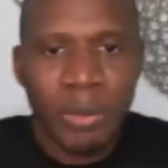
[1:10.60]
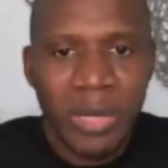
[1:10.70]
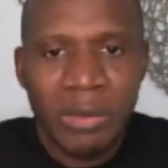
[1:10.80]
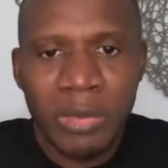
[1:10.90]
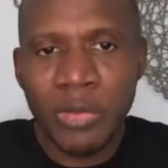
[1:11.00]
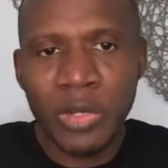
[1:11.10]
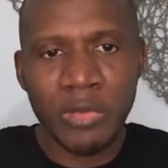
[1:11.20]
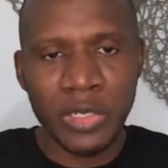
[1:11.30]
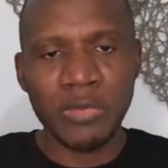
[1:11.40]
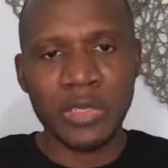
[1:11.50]
meeting me for the
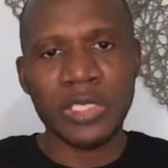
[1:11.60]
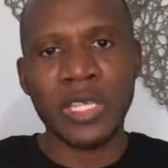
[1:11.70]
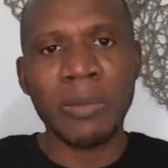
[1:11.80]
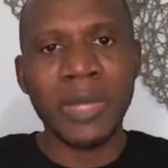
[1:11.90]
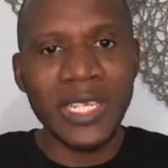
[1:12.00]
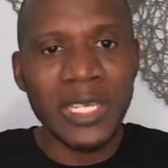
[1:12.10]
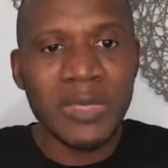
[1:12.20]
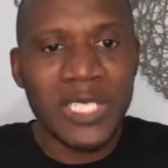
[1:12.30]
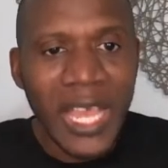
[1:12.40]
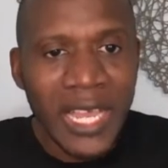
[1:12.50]
very first time, my
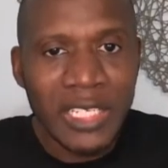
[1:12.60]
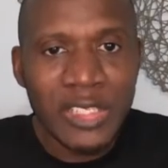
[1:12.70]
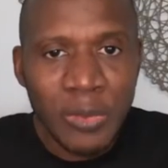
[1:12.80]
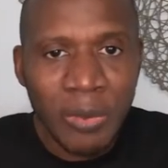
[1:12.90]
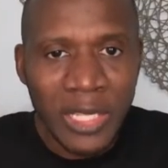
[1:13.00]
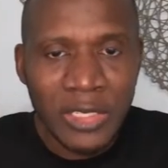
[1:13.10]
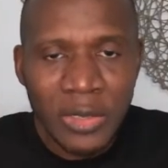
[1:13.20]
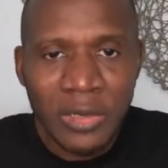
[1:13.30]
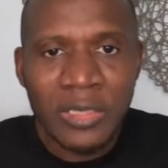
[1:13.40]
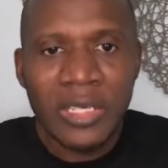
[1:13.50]
name is Ade
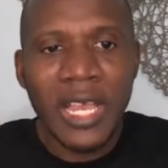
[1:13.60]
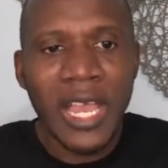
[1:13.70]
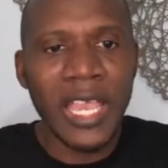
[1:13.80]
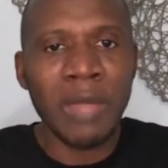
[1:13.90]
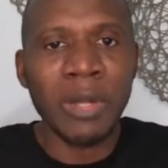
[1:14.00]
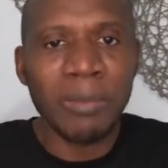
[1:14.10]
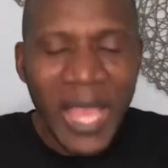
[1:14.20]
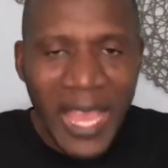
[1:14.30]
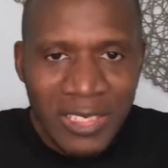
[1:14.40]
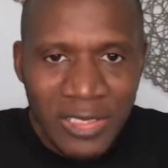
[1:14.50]
Subanjo. I am a
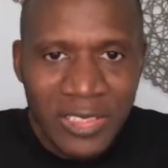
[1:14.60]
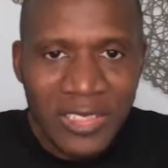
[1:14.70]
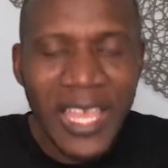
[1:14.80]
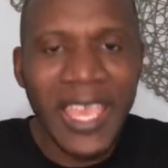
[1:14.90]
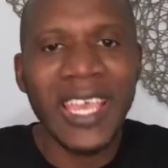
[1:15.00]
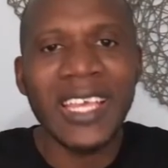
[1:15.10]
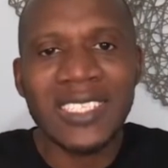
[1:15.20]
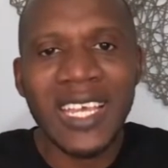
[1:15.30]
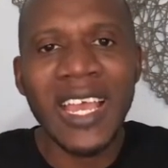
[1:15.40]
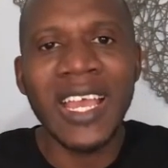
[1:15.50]
pastor
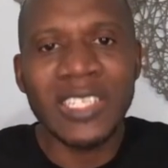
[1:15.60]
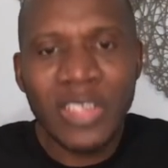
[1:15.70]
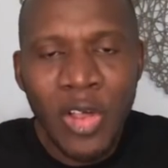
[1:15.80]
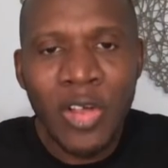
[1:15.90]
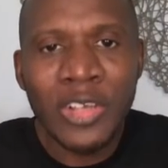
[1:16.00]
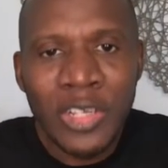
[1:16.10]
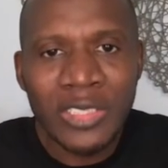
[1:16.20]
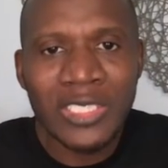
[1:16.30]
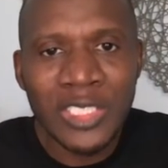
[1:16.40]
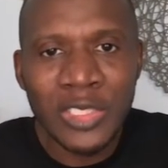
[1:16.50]
and an
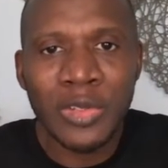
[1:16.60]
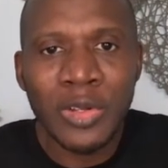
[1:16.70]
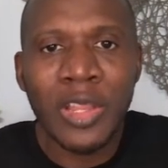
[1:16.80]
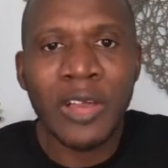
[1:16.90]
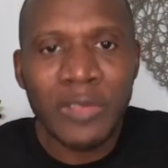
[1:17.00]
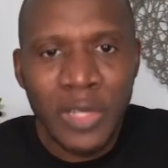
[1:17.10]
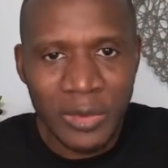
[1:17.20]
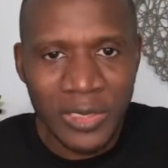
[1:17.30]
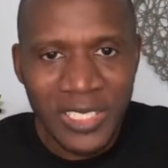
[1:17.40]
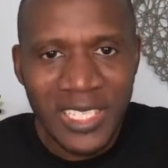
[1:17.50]
unconditional love
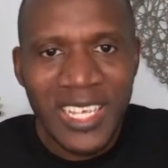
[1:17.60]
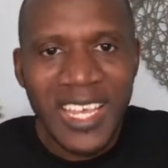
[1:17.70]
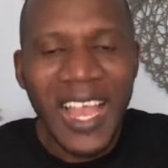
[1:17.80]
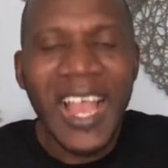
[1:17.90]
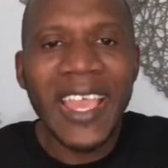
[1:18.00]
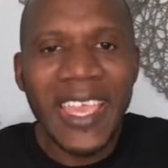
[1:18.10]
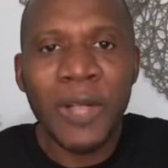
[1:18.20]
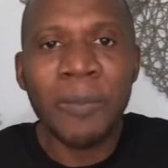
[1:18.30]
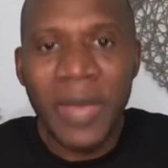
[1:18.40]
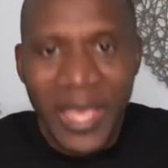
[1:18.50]
coach. I
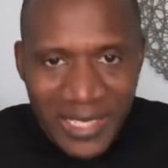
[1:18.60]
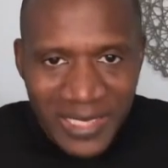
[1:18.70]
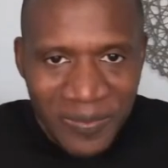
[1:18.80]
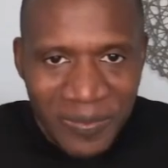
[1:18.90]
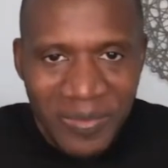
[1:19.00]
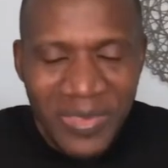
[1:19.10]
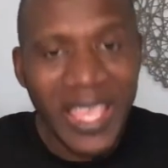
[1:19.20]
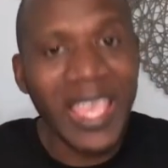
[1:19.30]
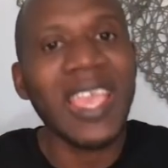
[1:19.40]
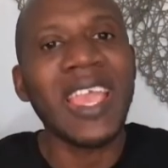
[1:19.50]
help men
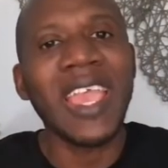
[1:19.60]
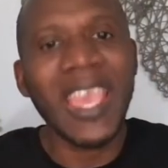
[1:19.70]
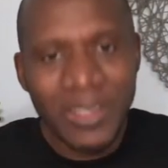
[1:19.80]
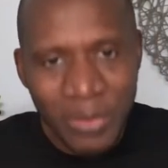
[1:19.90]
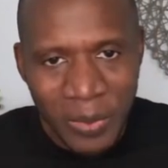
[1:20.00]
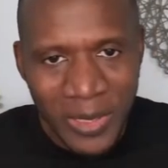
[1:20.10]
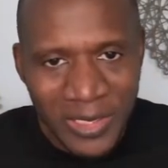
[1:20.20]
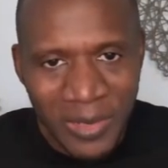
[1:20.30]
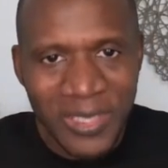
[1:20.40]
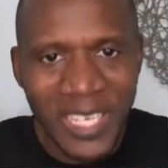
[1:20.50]
and women
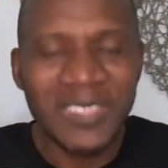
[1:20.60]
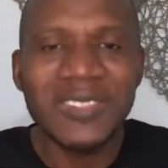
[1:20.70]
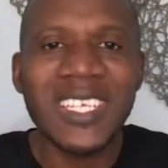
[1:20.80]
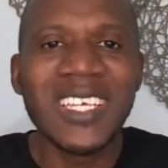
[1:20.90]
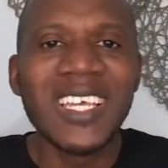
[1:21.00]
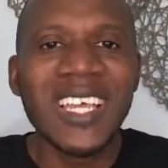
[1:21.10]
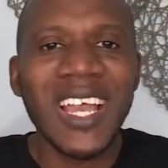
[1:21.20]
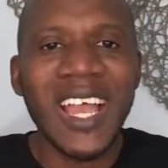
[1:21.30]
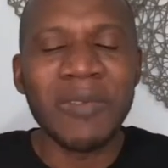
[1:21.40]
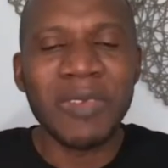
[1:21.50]
sometimes
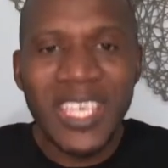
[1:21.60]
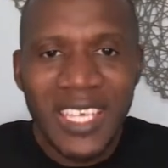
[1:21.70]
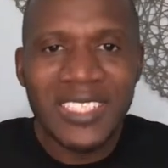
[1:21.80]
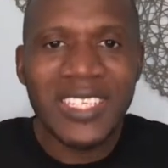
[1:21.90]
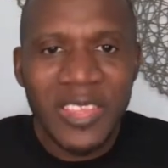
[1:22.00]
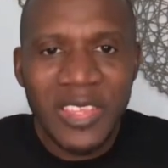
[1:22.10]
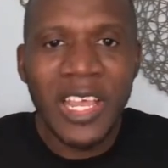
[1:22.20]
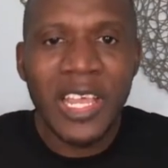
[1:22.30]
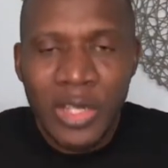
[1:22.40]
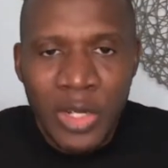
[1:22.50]
hit
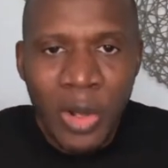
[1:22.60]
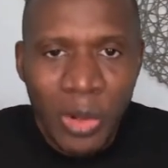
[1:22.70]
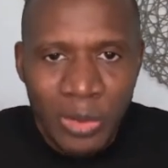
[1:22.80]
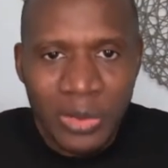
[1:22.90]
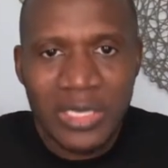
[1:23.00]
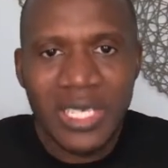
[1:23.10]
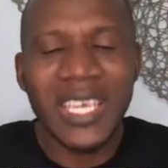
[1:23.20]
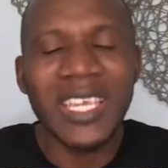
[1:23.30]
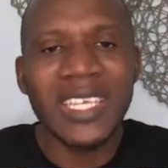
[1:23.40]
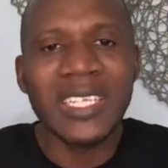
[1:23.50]
their goals
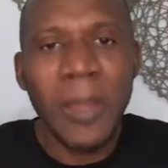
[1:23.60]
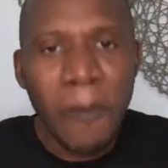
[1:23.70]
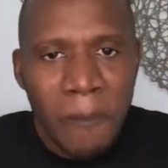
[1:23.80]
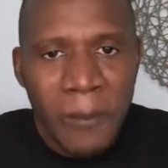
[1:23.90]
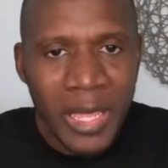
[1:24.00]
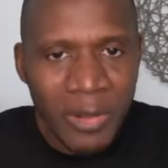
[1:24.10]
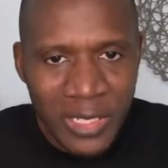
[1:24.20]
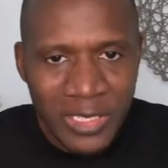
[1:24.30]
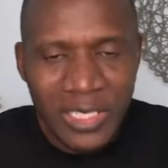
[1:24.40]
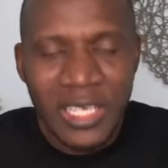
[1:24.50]
in
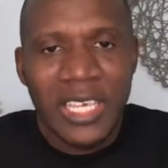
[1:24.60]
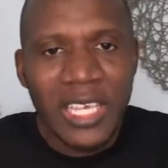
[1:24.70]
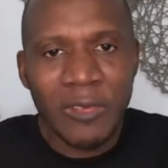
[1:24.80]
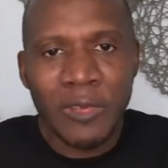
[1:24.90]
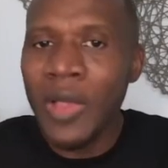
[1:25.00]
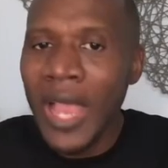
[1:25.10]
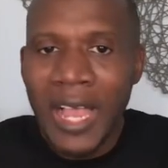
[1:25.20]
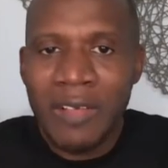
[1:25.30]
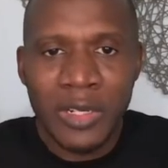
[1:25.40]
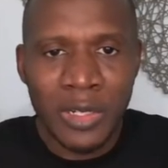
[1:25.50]
marriage. If you
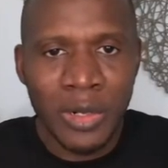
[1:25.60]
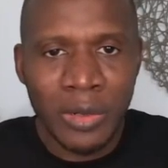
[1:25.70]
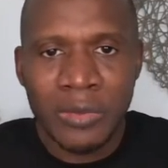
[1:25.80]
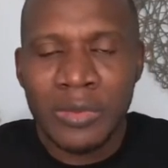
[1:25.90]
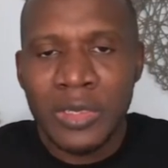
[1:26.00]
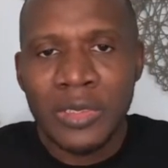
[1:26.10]
have a goal